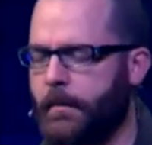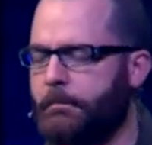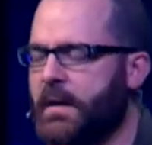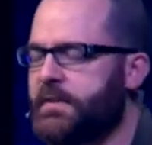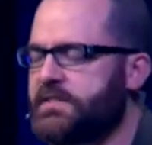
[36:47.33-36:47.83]

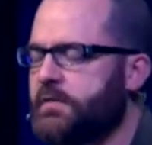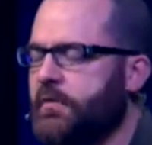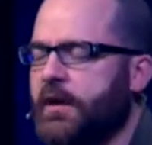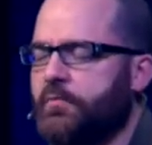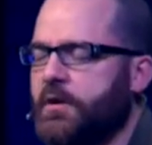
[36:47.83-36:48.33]
Maybe it's
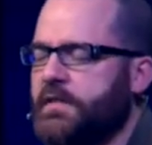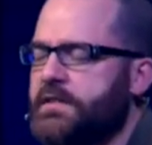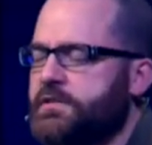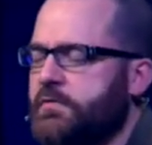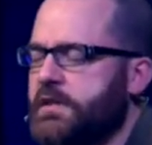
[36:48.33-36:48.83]
around one of
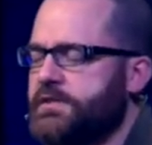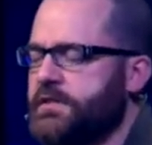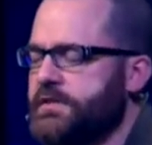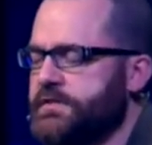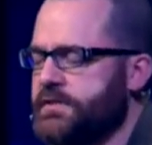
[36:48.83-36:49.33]
these
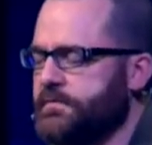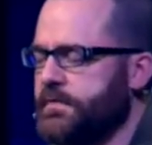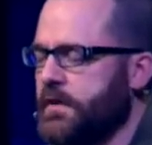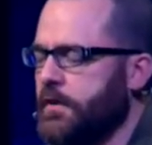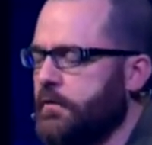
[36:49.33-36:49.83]
questions of
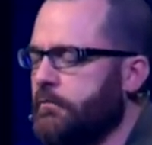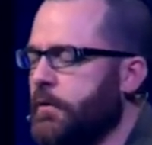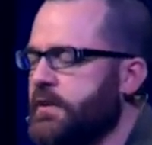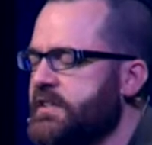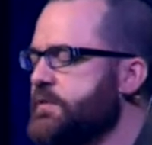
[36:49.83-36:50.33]
where
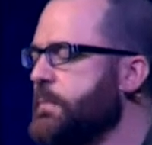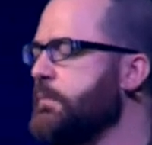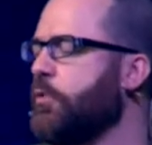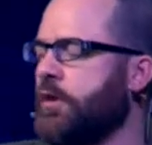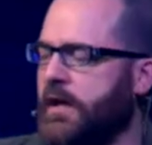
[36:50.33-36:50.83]
we need to be
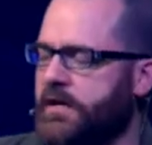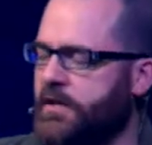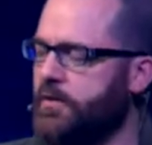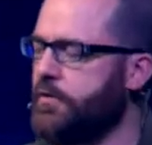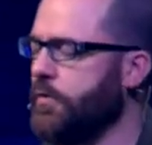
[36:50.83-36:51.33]
more like you,